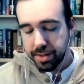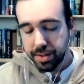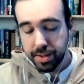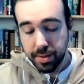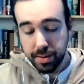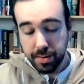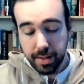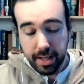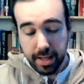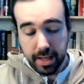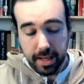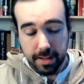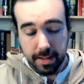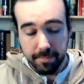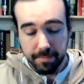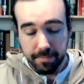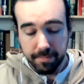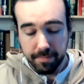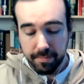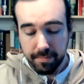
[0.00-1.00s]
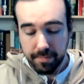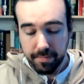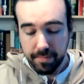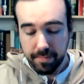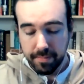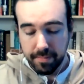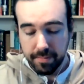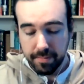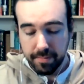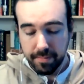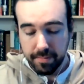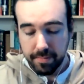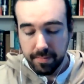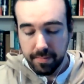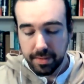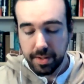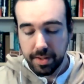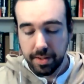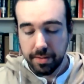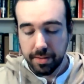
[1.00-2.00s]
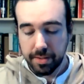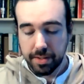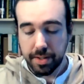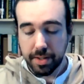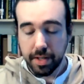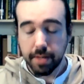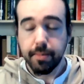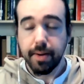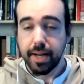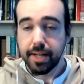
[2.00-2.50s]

to um, to to